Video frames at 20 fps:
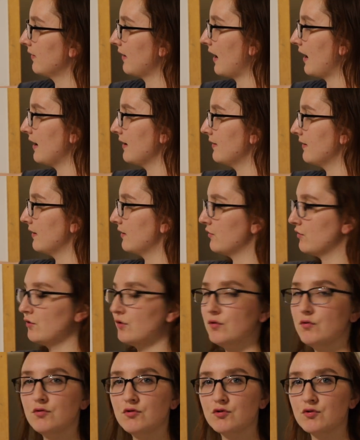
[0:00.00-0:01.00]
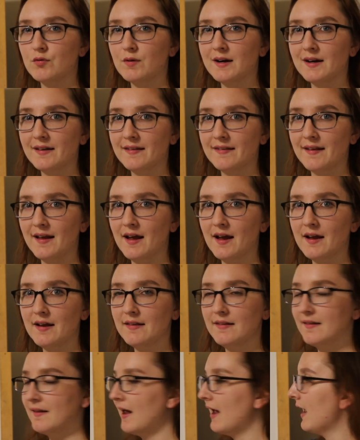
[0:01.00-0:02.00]
sides and 2 short
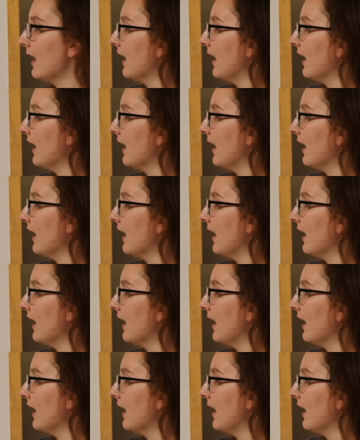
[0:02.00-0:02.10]
sides,